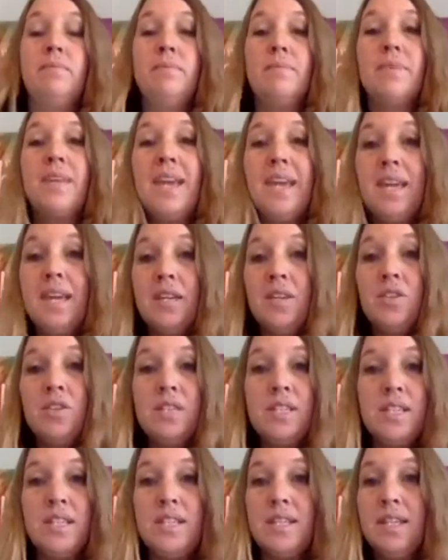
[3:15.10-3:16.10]

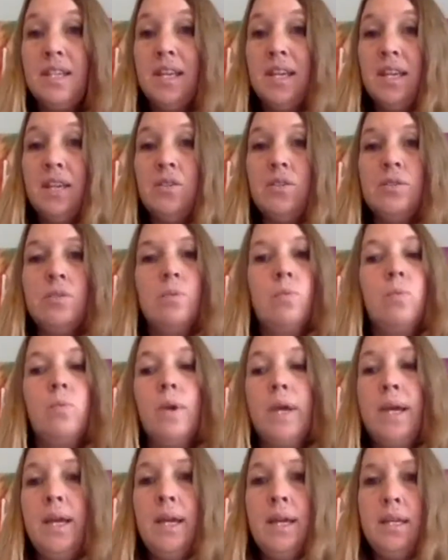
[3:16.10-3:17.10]
candles, scented candles,
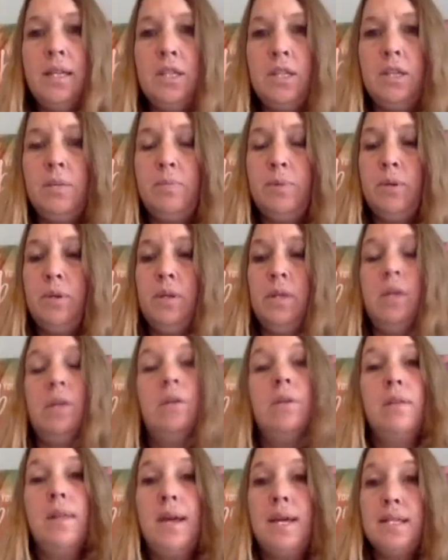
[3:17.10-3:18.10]
way cheaper than
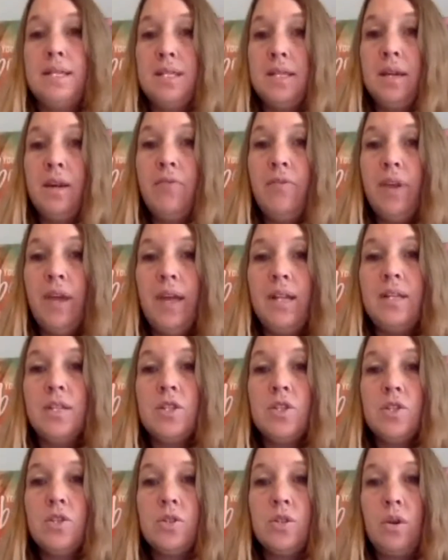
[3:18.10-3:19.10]
all that stuff, and
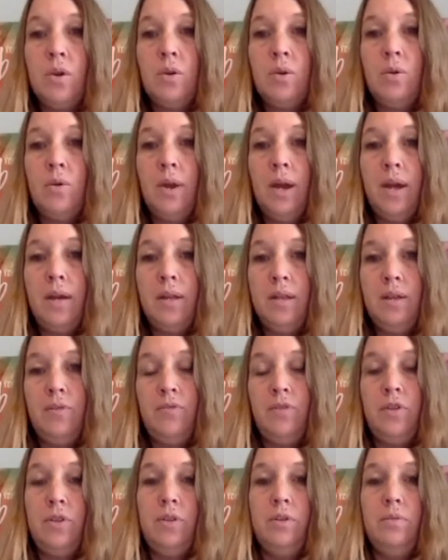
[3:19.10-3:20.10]
so healthy
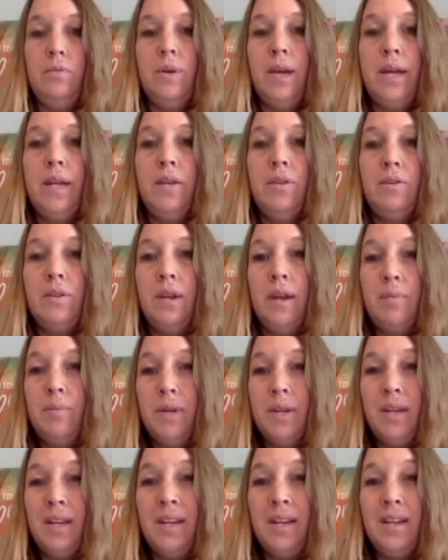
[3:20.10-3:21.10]
for you, right? You're not
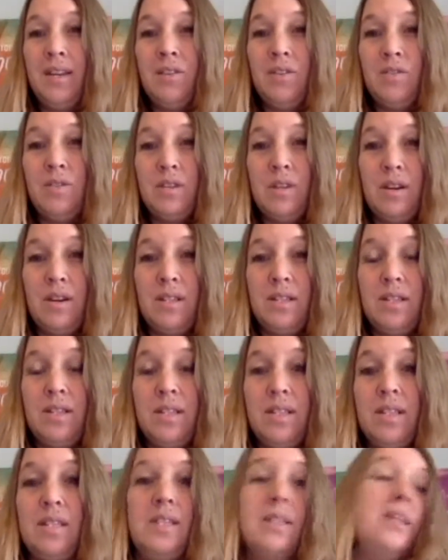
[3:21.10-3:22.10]
putting any of those
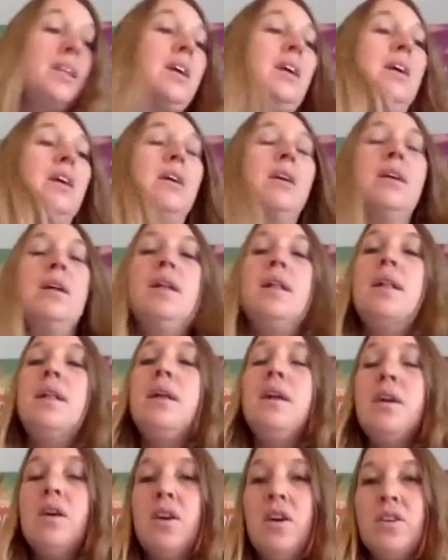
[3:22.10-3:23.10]
toxins into the air,
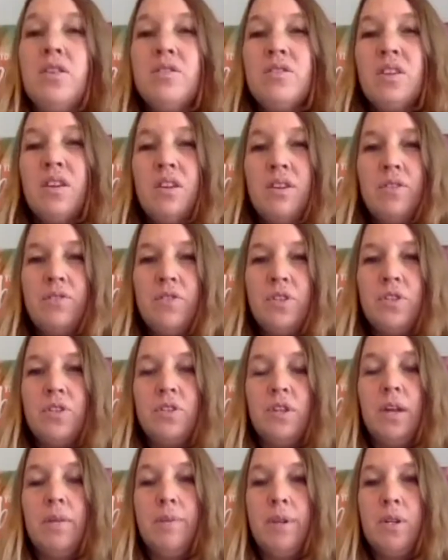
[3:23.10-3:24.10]
all those artificial
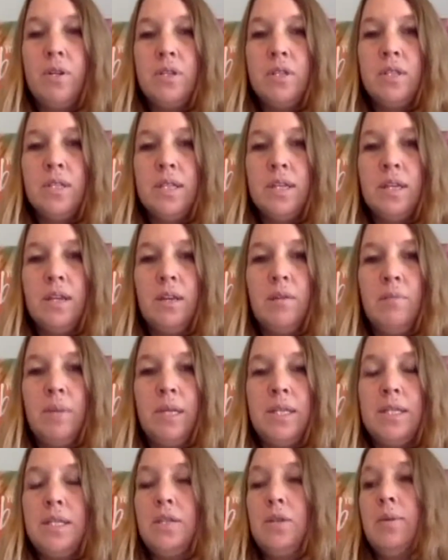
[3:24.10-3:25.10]
chemicals that can
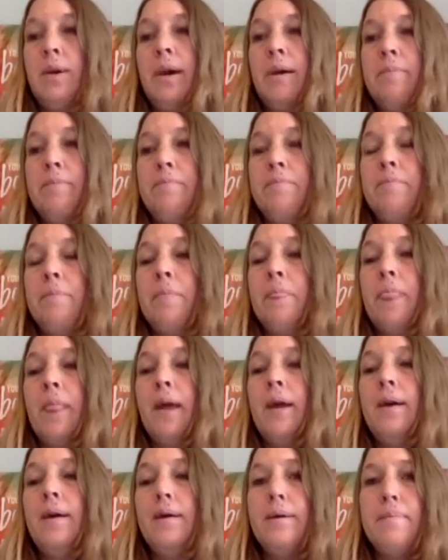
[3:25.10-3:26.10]
mess you up.
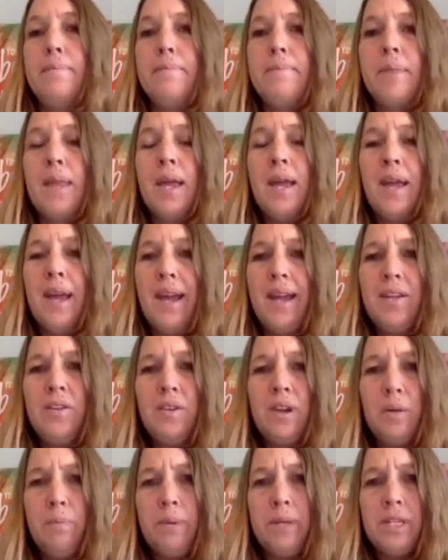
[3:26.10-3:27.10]
And you're
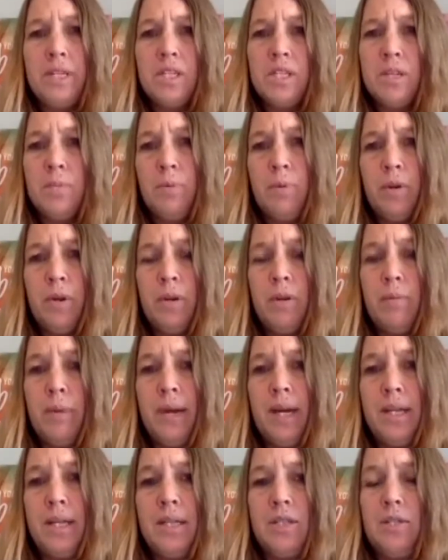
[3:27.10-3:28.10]
helping to support your
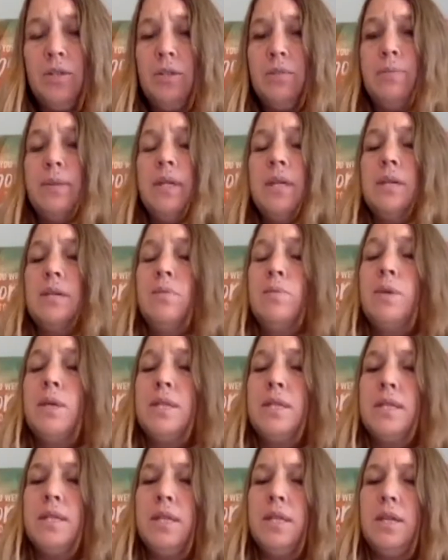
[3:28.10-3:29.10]
body too, because
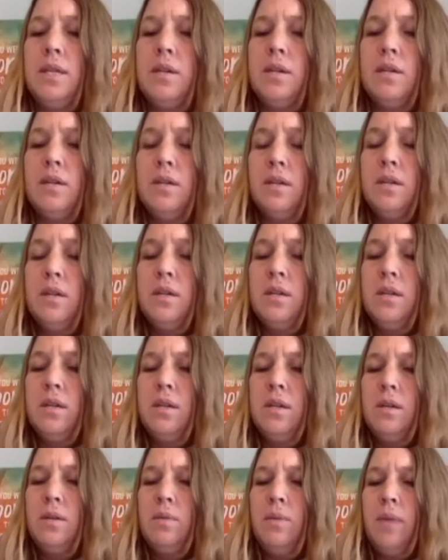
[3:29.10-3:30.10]
what's in here?
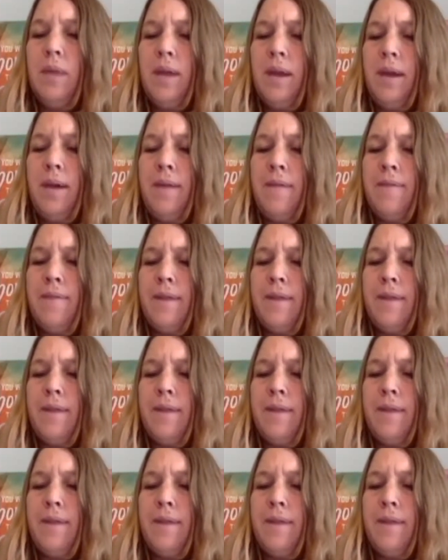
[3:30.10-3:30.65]
We have